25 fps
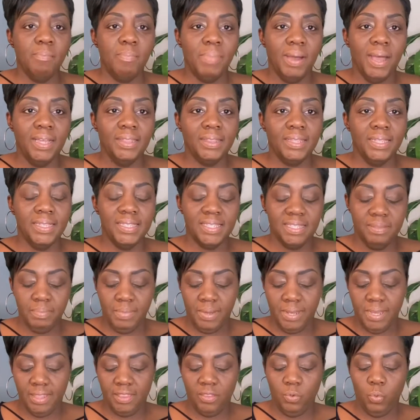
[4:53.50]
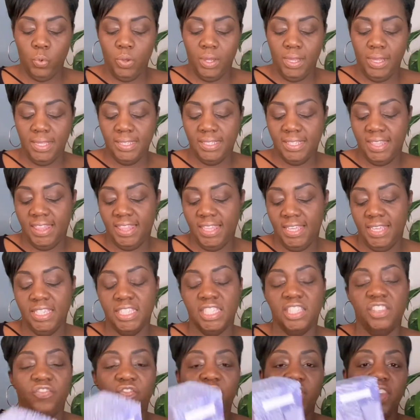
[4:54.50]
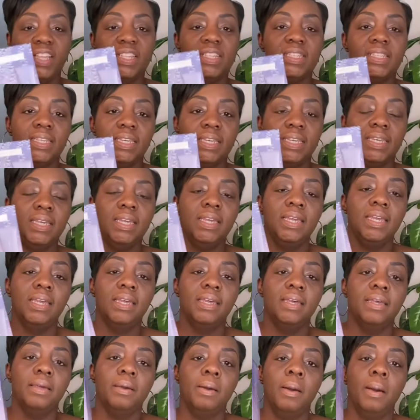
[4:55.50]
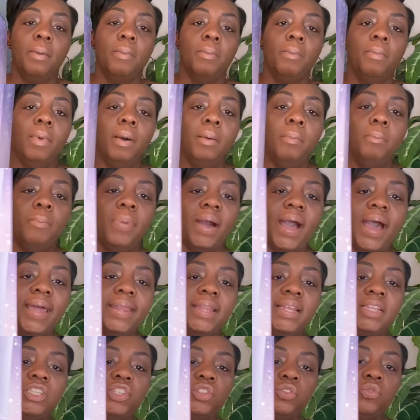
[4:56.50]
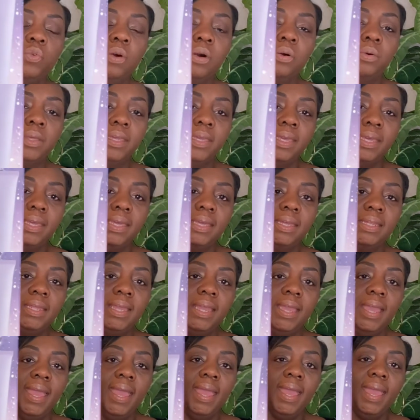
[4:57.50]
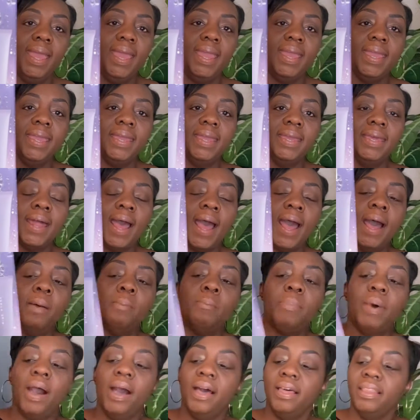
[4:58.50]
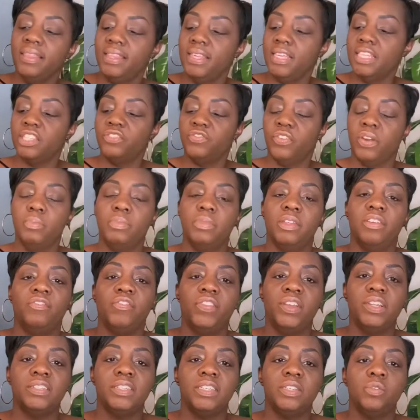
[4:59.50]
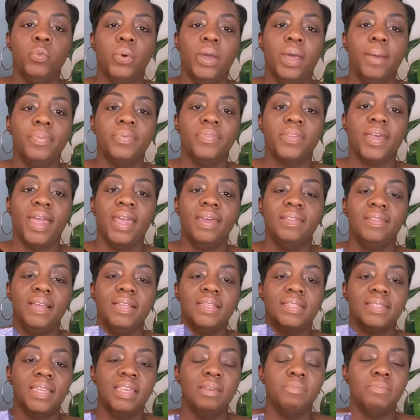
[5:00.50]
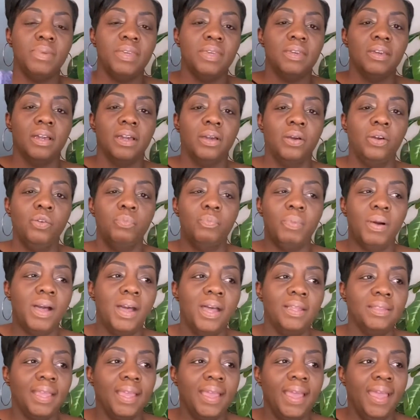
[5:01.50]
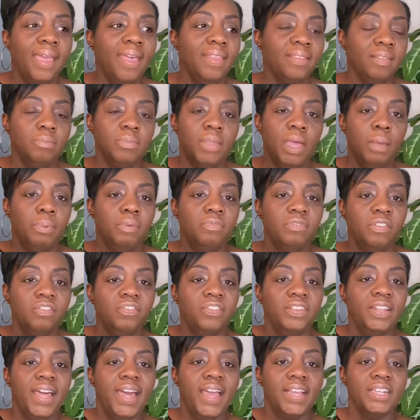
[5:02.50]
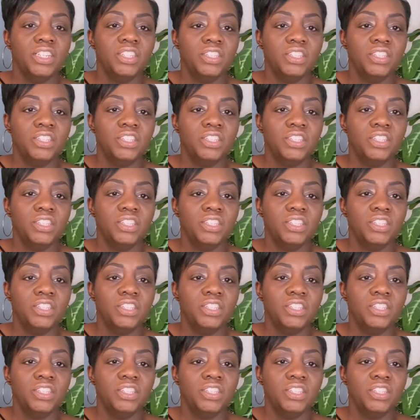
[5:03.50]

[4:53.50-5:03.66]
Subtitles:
bought this month was this Fenty Body Duo kit. And I bought this from the Fenty website. They sent me a coupon. They had some type of a flash